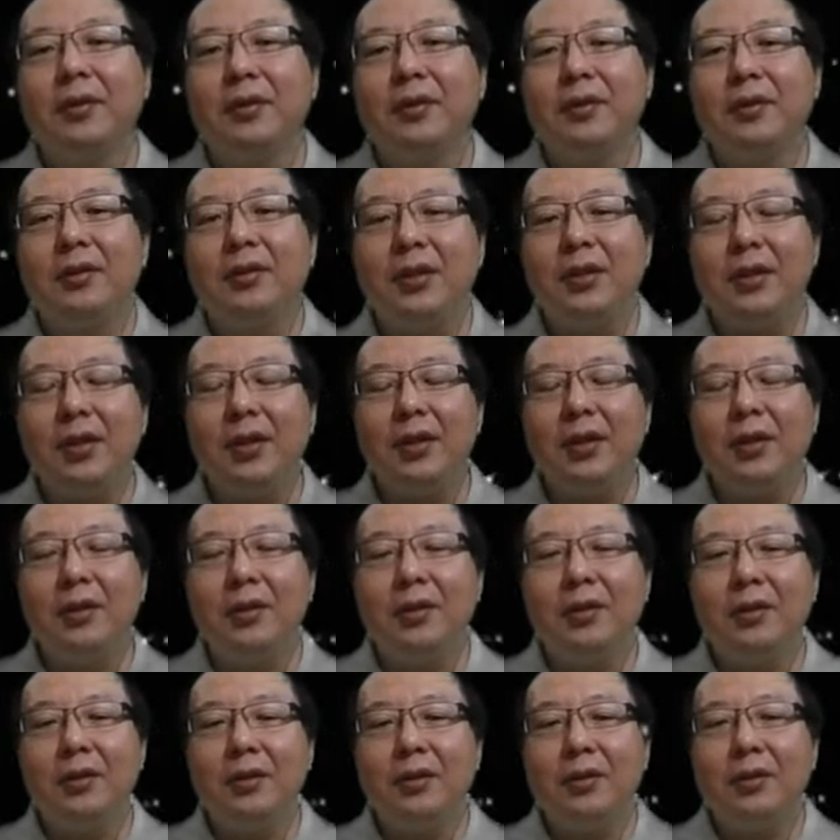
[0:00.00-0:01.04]
D,
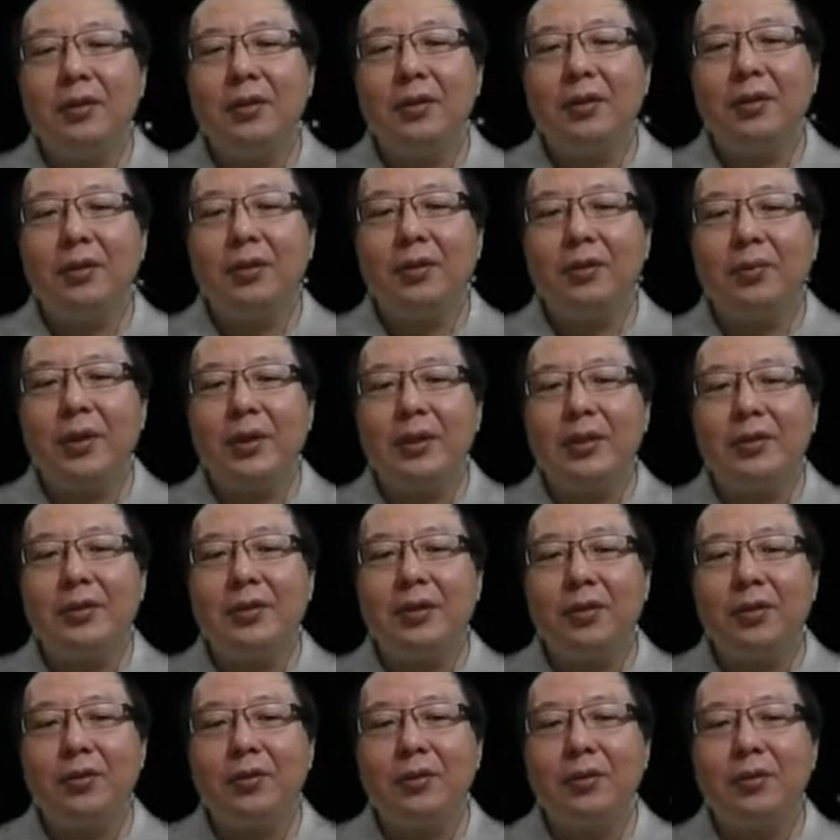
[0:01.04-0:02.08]
where does
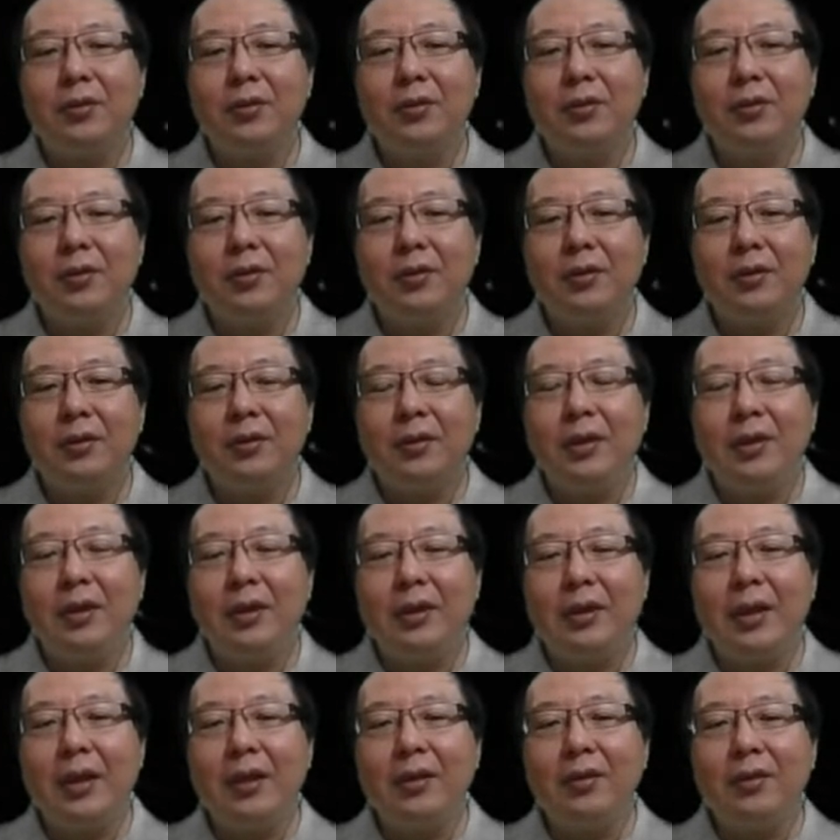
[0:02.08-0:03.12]
it go?
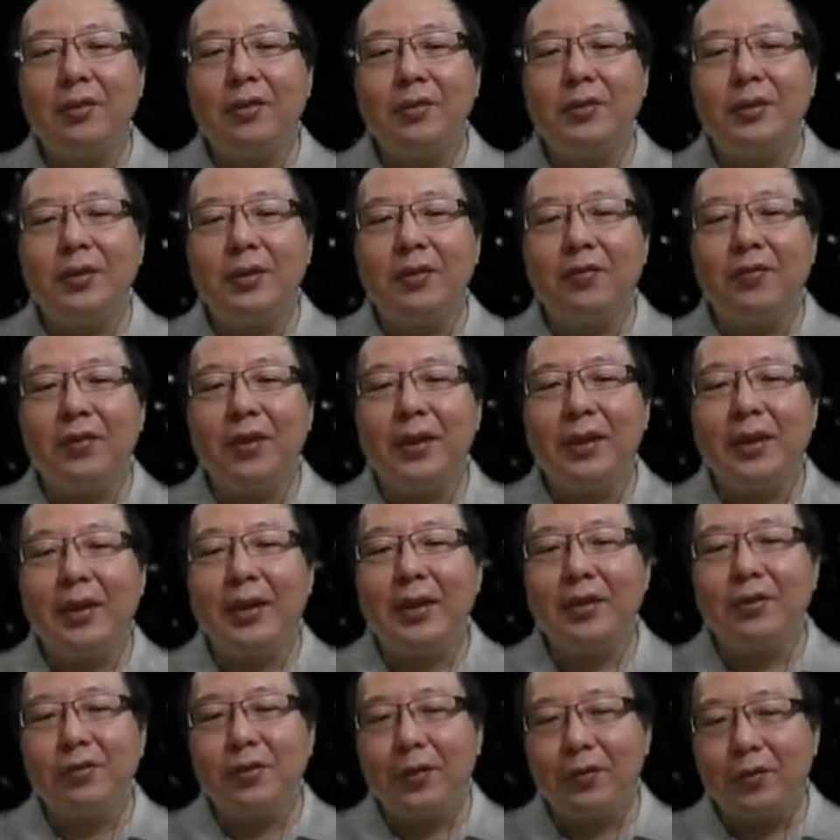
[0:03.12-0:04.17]
It goes in front
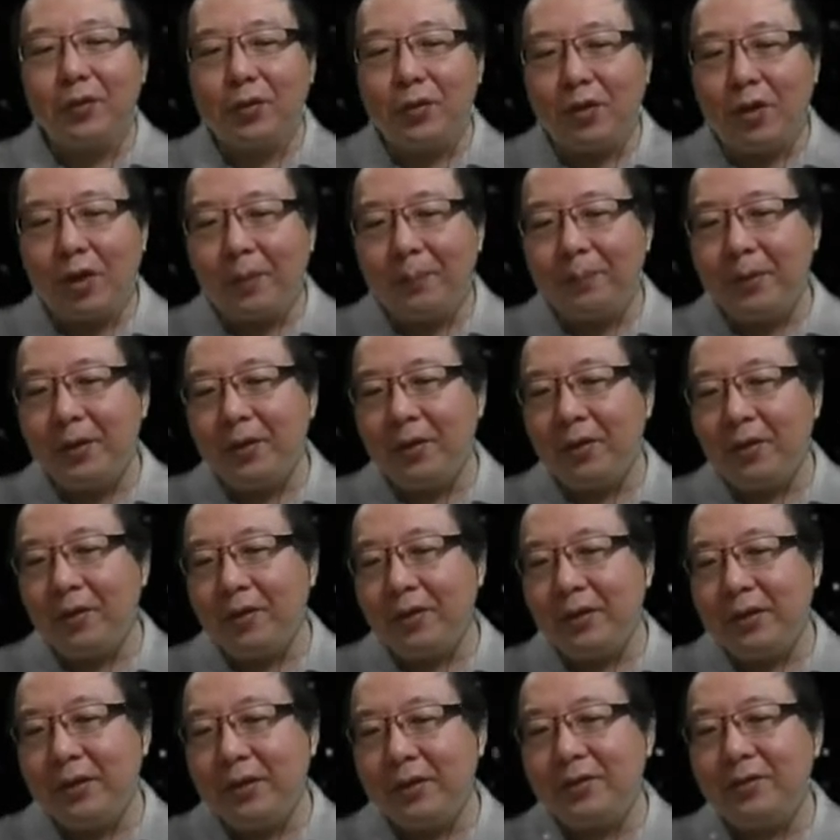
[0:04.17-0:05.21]
again. So I have to copy all
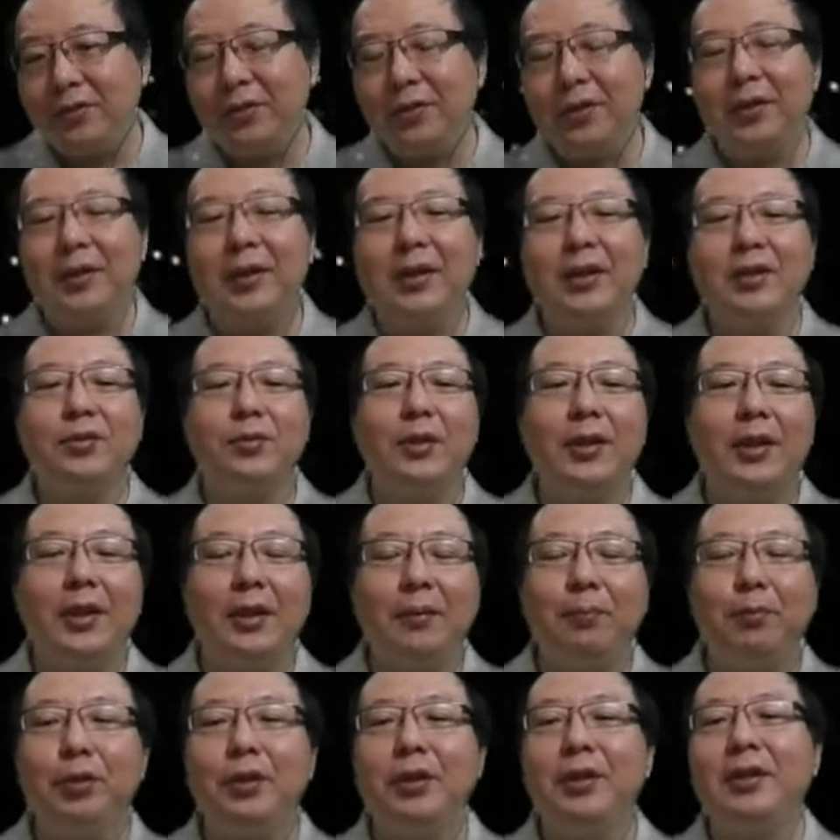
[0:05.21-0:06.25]
these to the next one
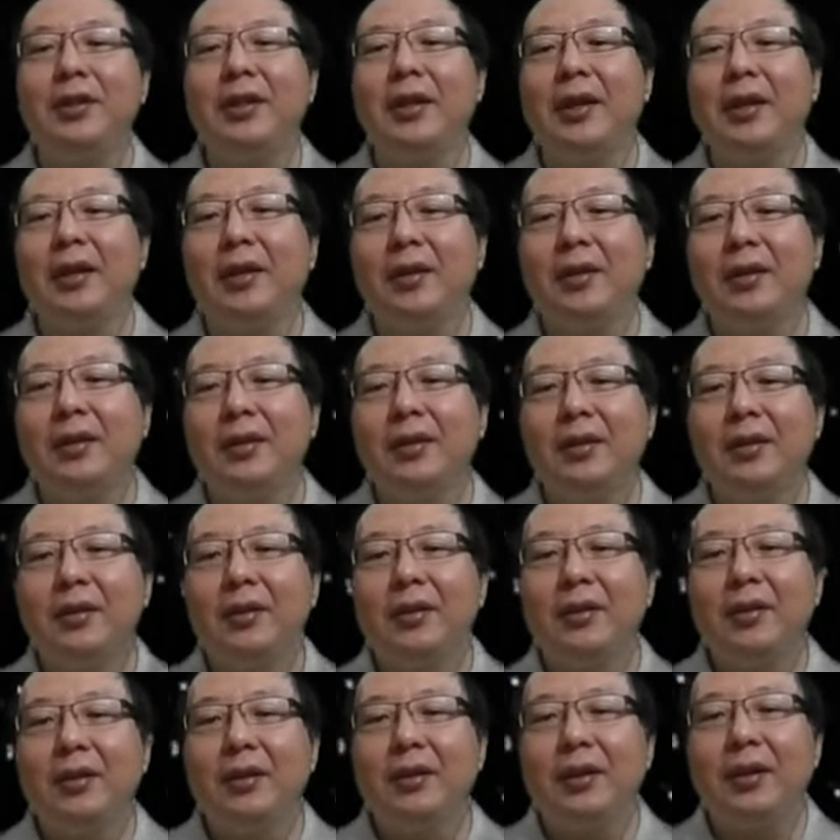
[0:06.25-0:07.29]
and put it there.
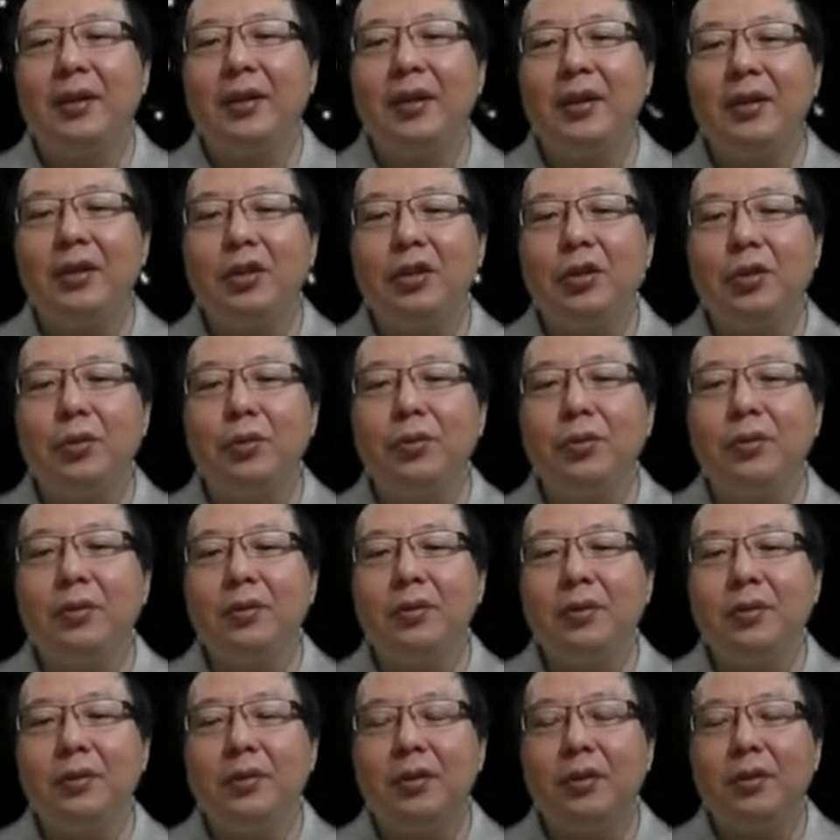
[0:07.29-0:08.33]
And then U
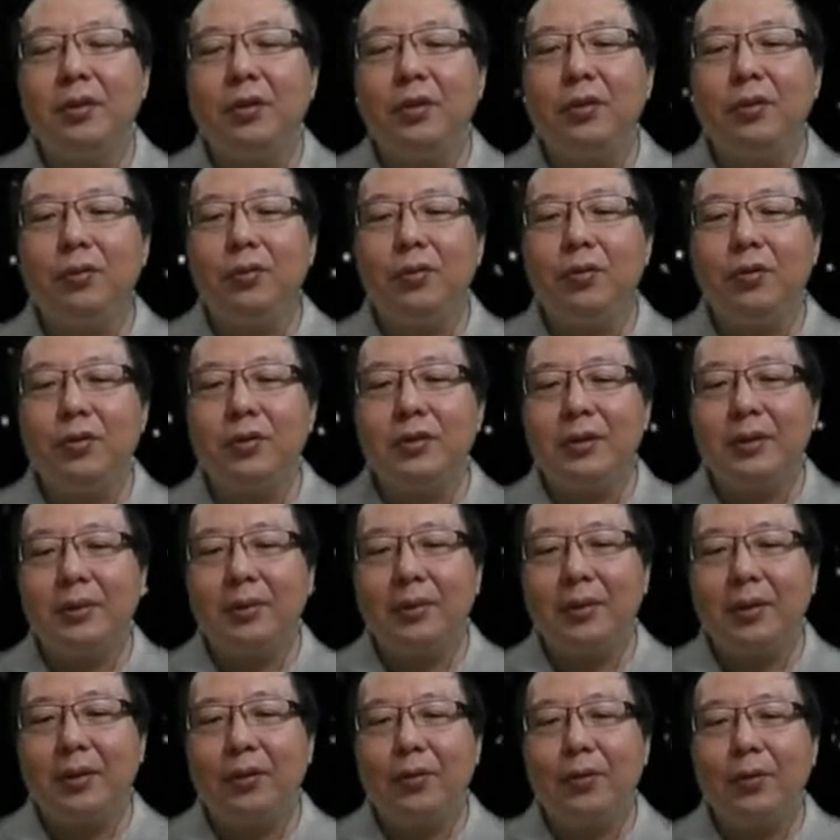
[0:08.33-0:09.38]
goes
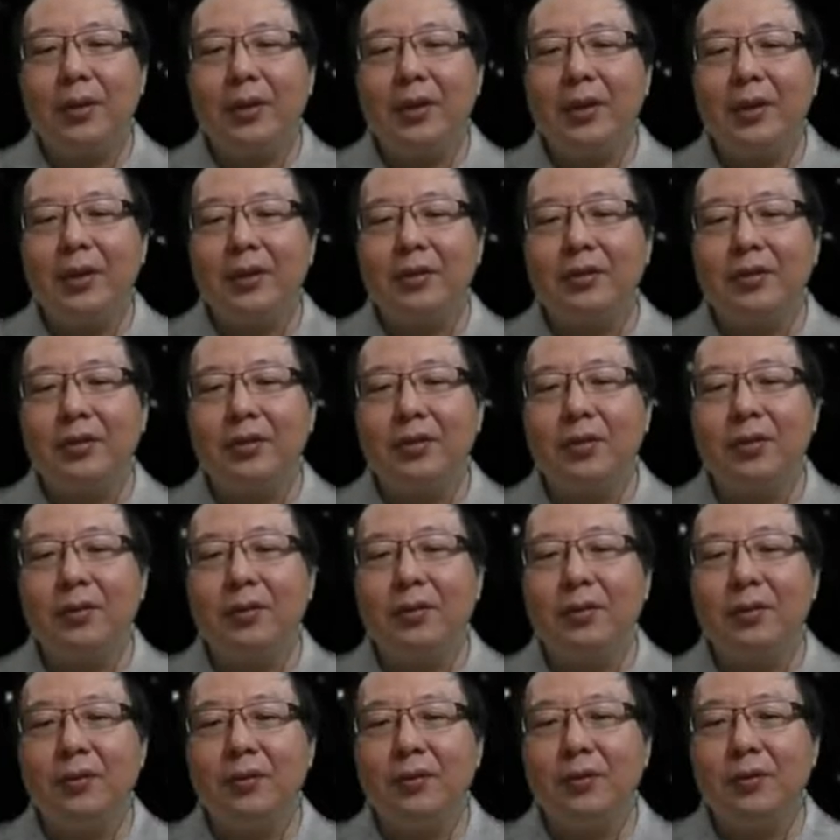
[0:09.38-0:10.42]
over here. So
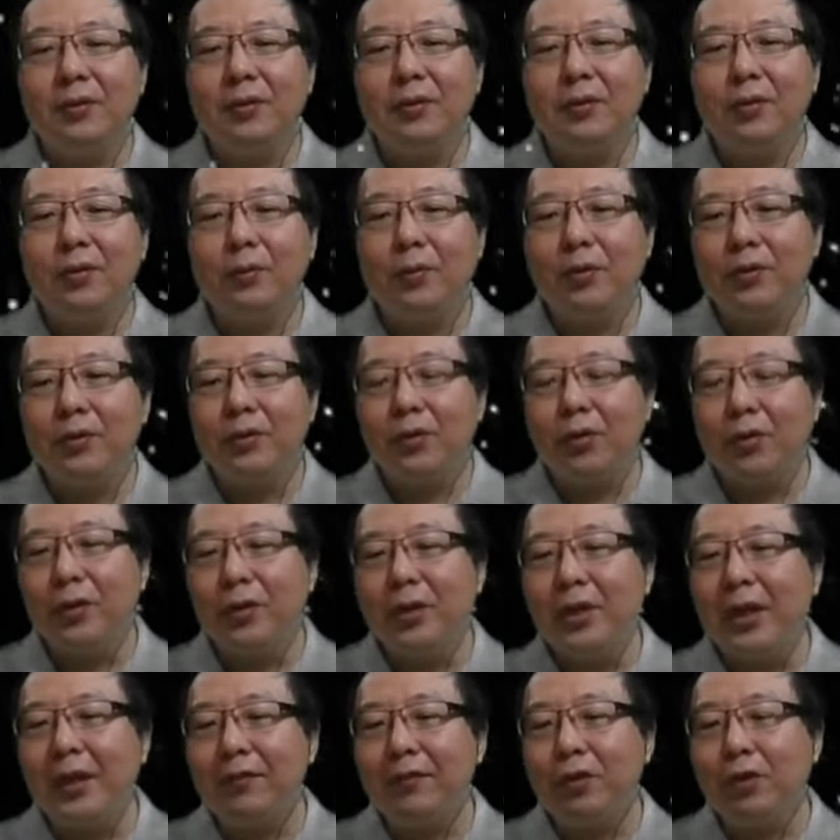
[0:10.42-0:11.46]
you
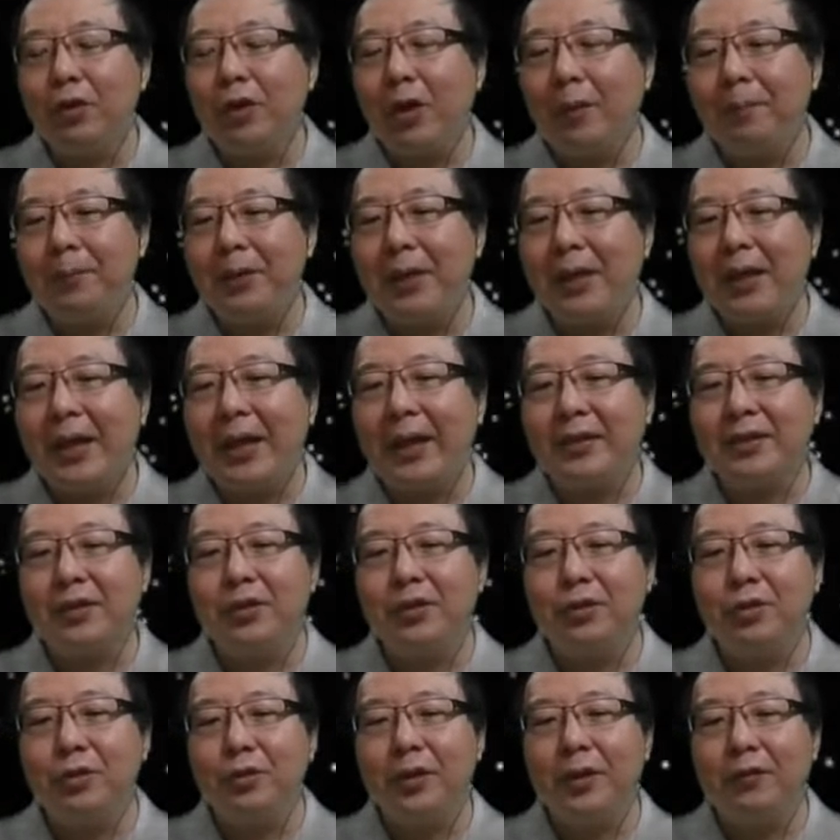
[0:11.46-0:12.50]
only have to copy X. You
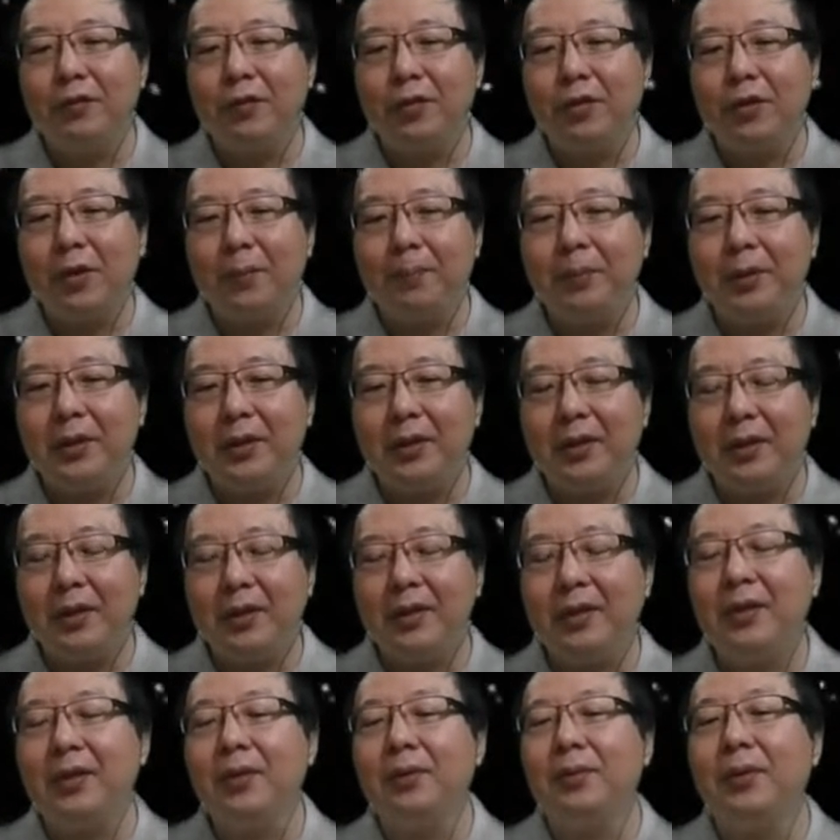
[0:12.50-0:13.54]
don't have to copy the
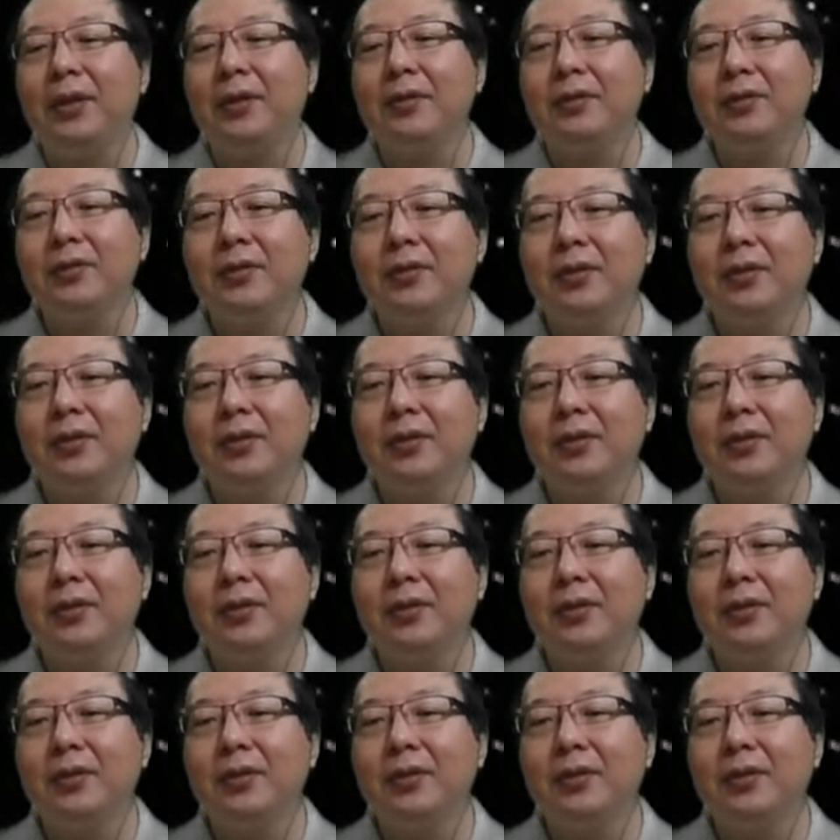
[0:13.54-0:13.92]
earlier ones.